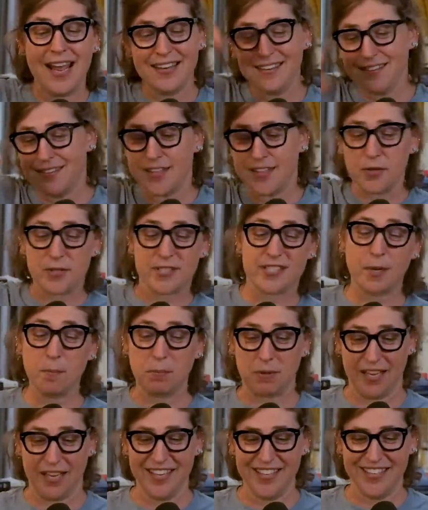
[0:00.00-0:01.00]
and their
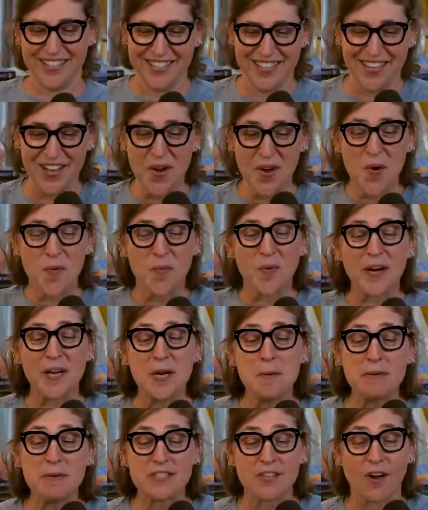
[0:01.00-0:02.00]
sibling. We're
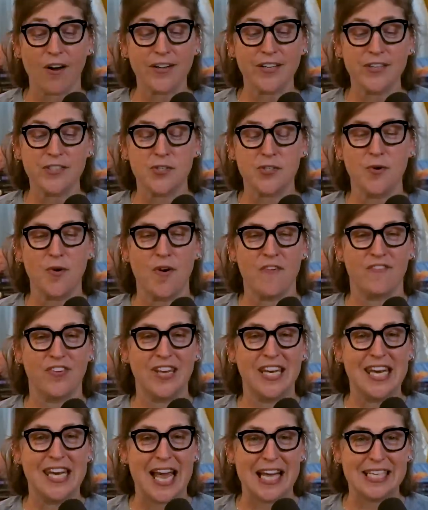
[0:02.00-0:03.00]
going to be talking to
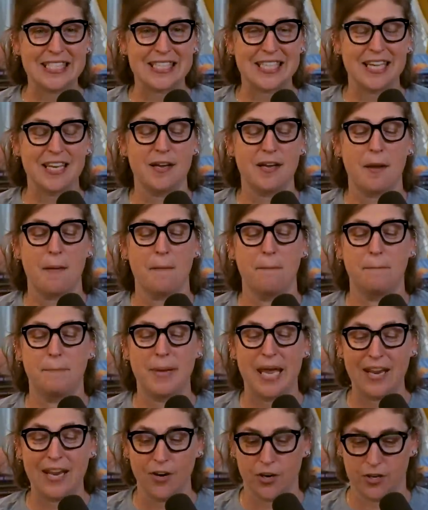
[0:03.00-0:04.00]
Vanessa
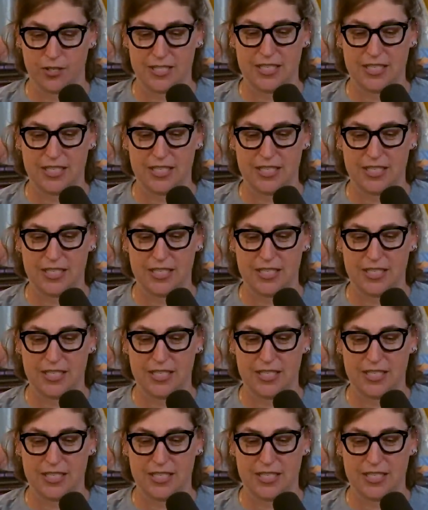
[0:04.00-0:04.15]
Bayer